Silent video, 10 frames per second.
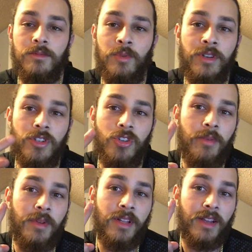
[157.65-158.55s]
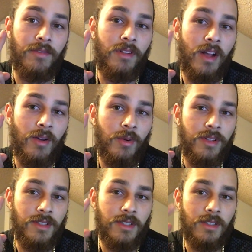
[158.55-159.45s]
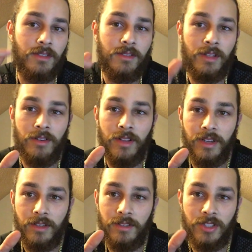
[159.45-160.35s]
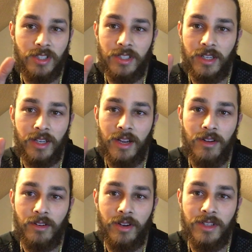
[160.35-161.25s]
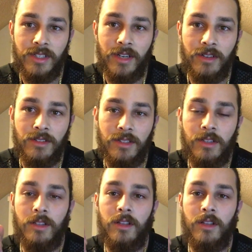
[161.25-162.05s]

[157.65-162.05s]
when you're trimming like flyaways that are like just sticking out, crazy hairs,